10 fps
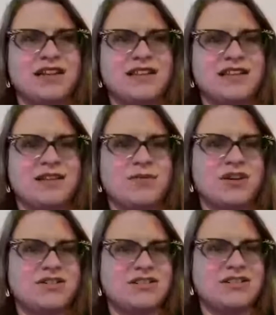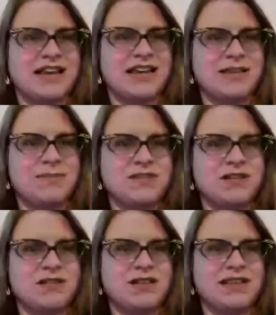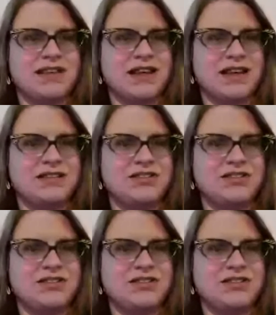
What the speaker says: and then I watched the second episode, and then I